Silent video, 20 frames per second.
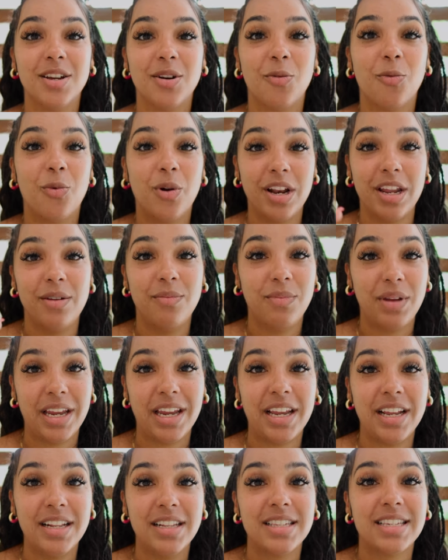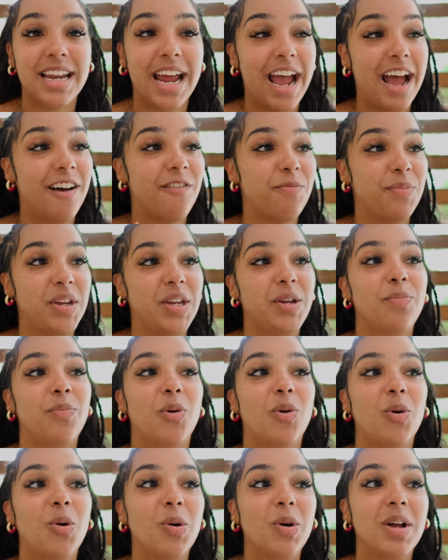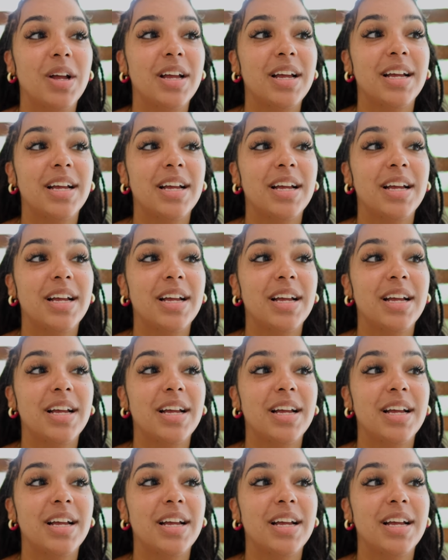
what it means to have people